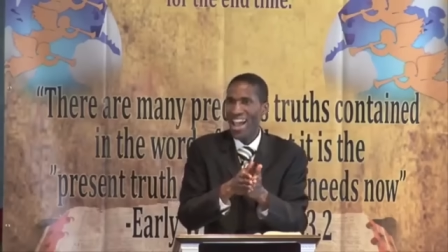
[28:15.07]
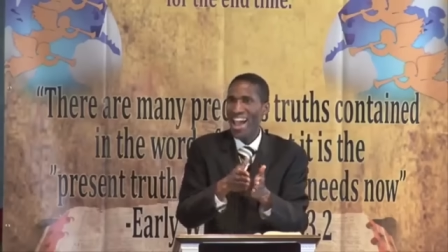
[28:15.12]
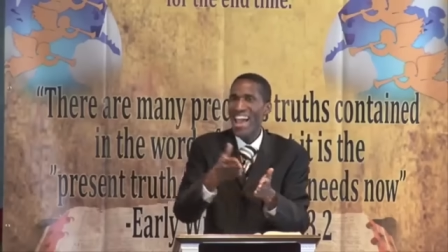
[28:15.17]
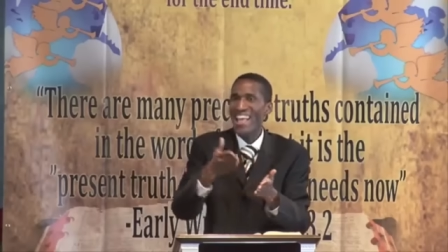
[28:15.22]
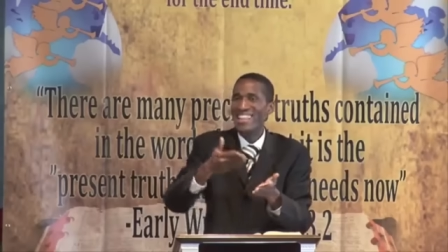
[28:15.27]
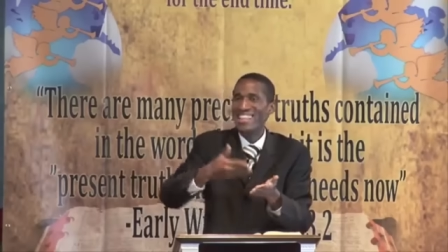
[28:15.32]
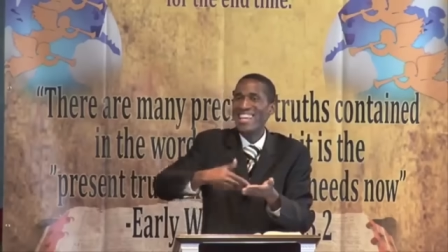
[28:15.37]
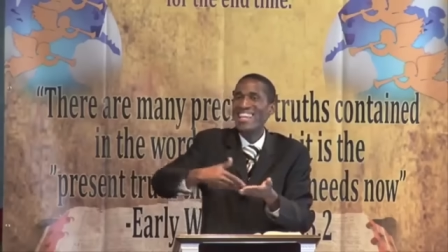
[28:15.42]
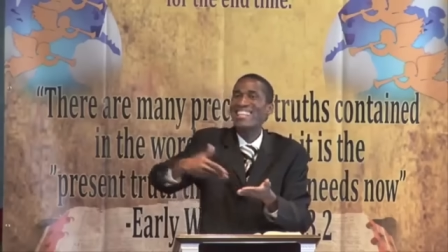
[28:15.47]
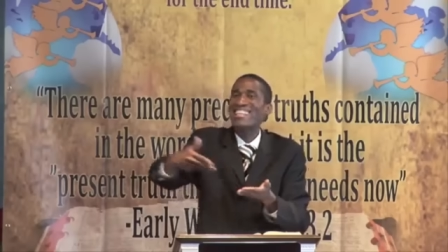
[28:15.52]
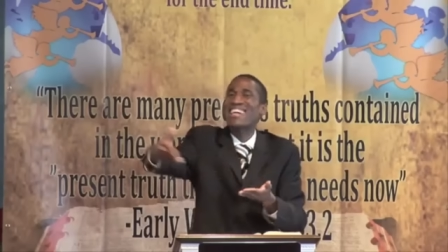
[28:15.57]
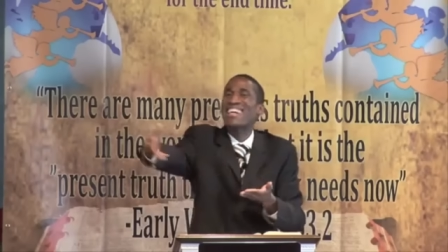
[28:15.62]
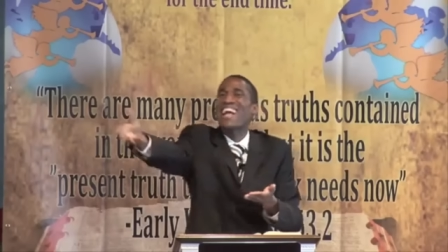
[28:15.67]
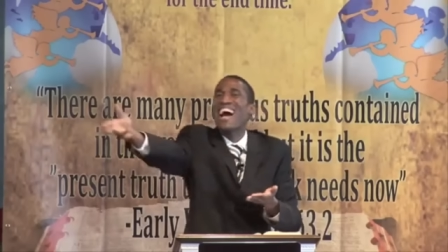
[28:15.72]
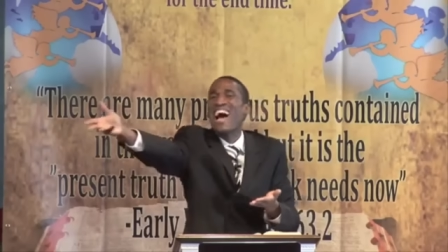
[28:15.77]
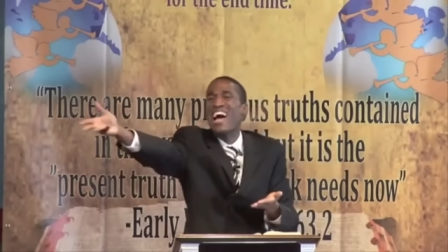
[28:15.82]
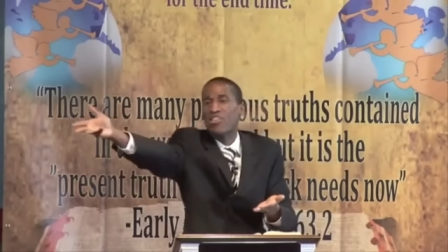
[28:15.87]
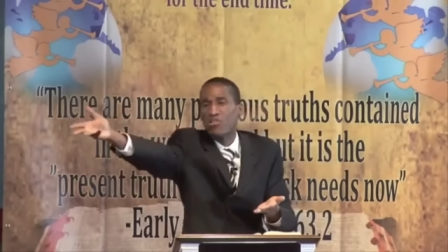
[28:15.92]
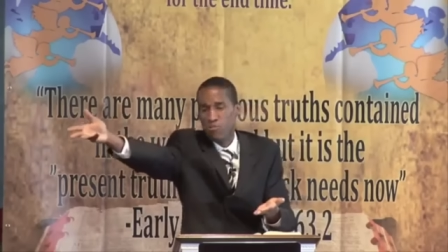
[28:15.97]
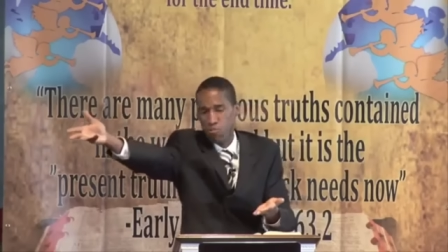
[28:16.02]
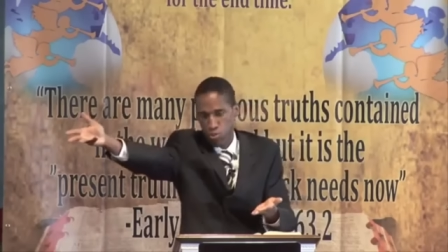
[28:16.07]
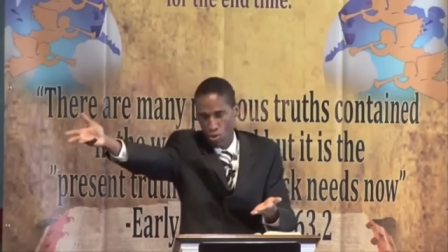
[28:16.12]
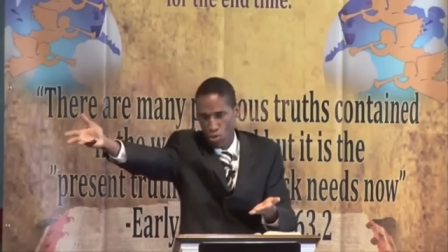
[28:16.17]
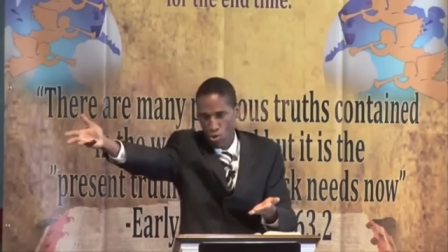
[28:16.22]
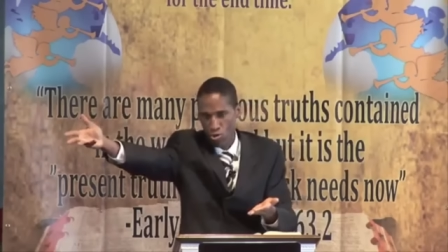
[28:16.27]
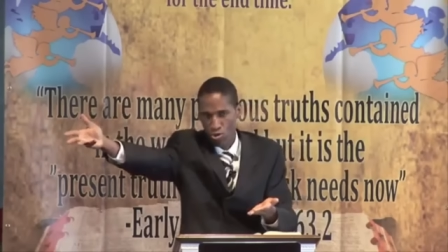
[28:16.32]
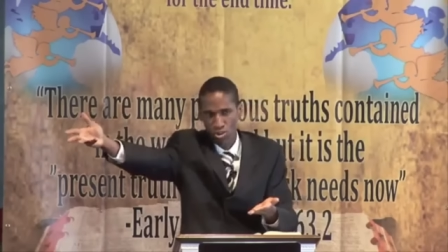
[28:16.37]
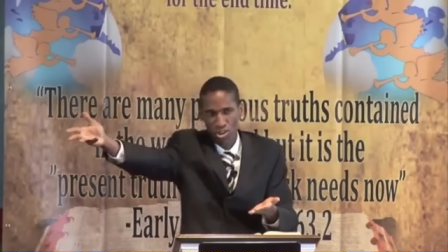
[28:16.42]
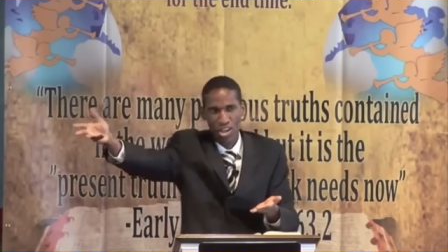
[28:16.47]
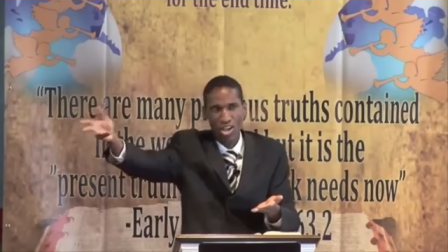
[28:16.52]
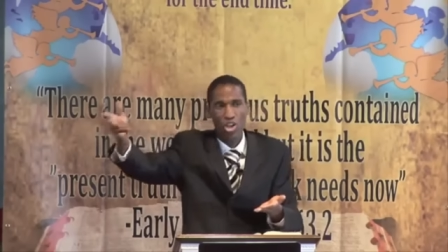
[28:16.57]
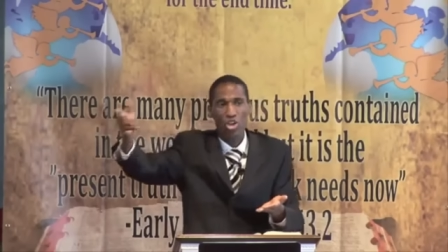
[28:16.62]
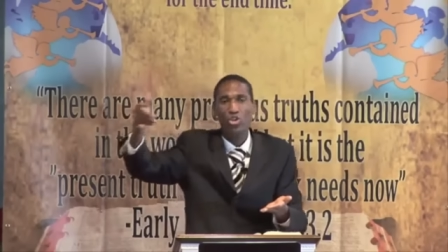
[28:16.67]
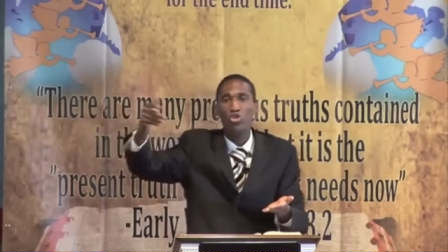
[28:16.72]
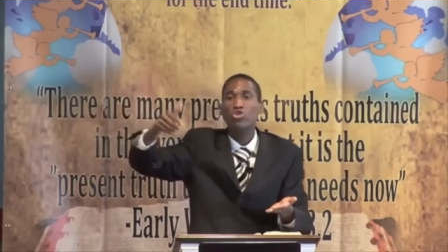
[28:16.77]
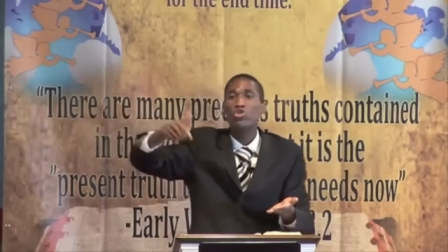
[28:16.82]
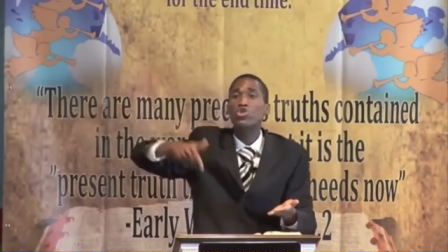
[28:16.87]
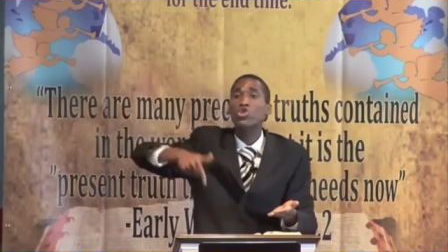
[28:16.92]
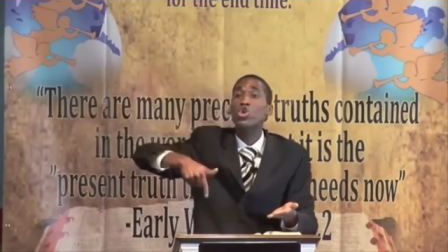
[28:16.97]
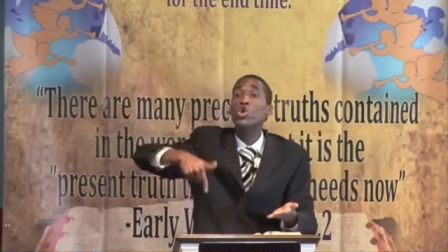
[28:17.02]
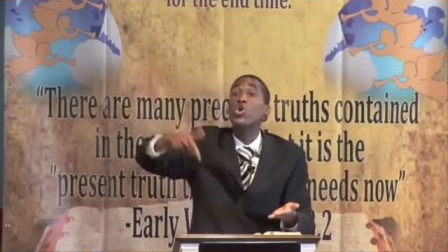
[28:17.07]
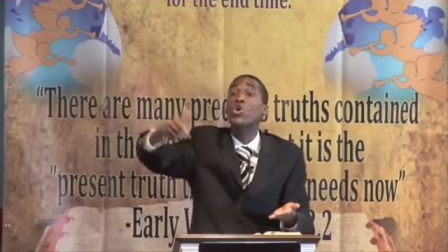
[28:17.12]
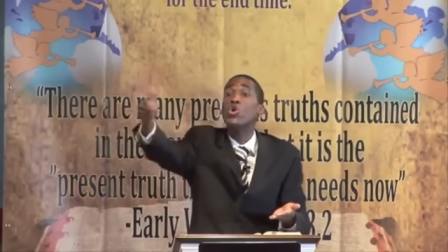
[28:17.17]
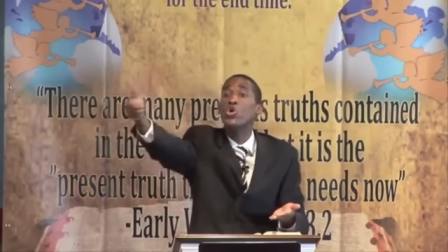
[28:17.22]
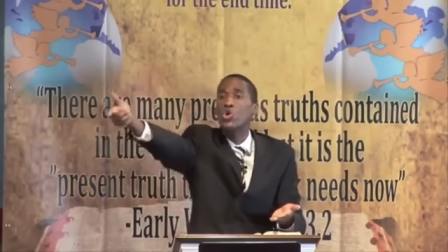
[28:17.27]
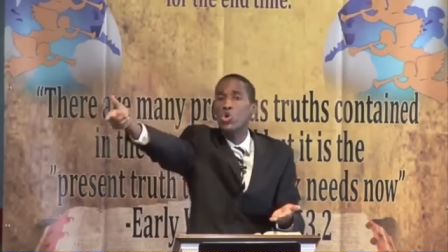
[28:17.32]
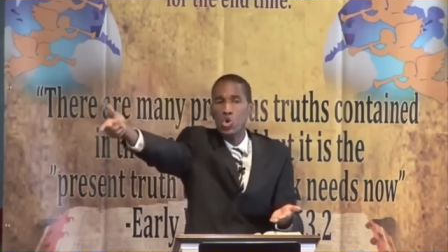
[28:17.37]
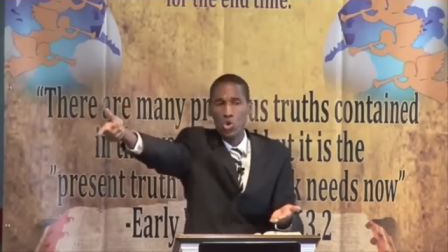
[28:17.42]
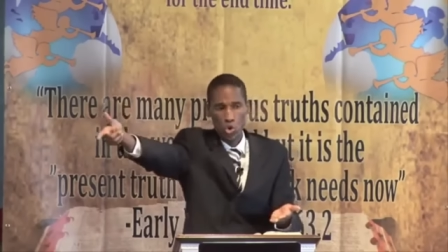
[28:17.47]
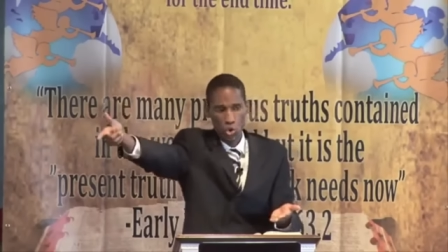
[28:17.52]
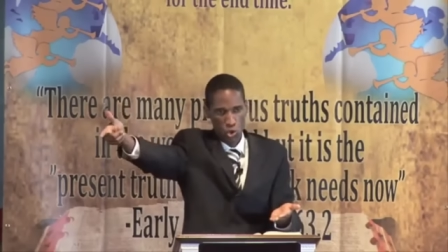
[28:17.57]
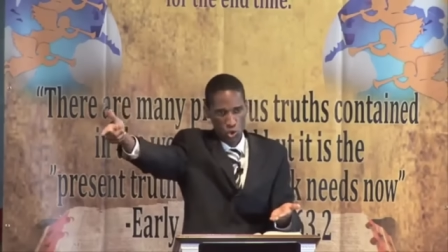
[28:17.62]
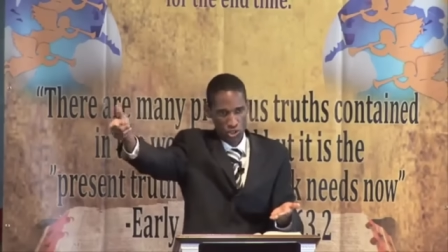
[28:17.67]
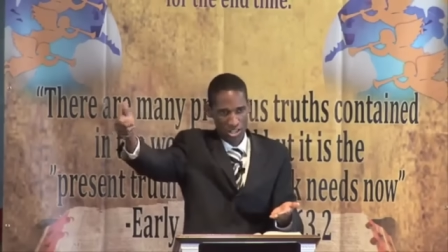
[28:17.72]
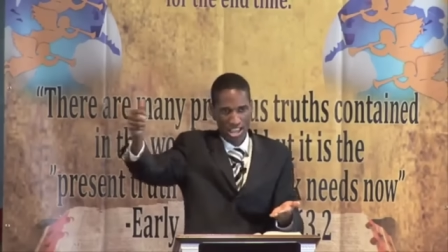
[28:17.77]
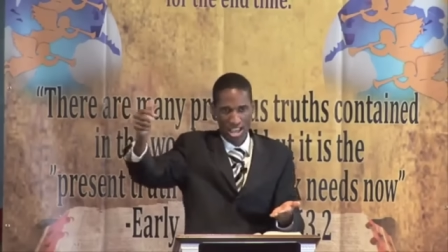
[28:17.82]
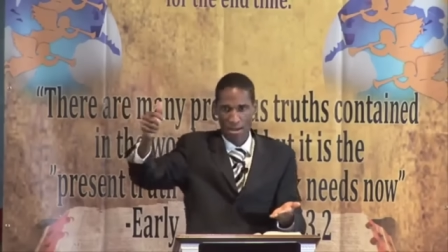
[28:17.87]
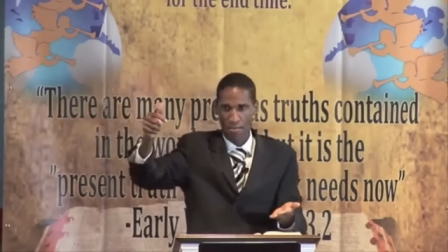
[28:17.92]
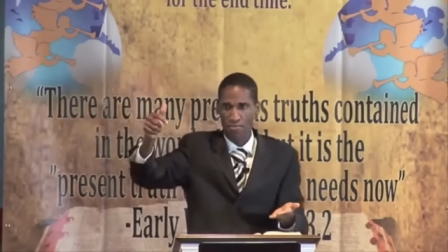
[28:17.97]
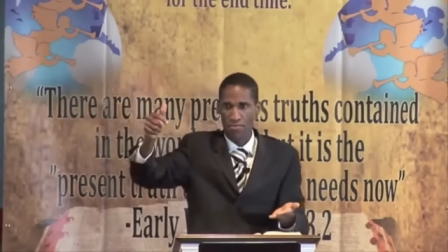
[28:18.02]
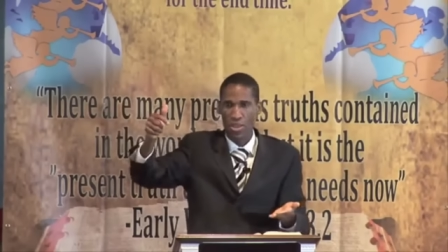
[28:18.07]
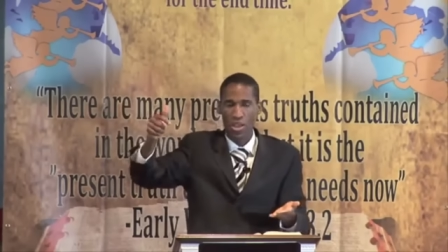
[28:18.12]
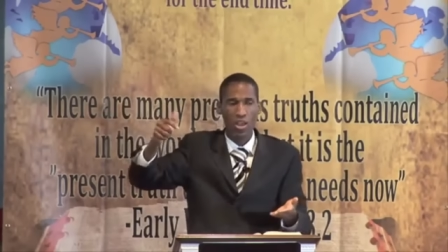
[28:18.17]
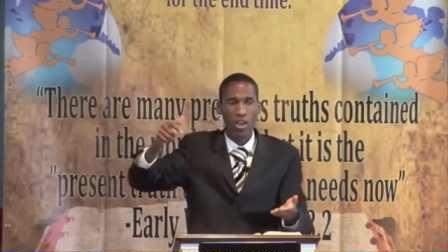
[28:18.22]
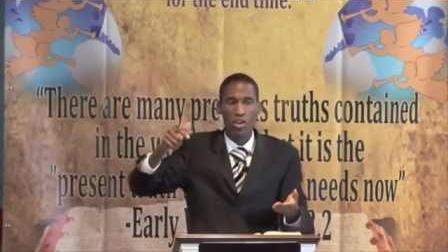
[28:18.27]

and take the gospel to them.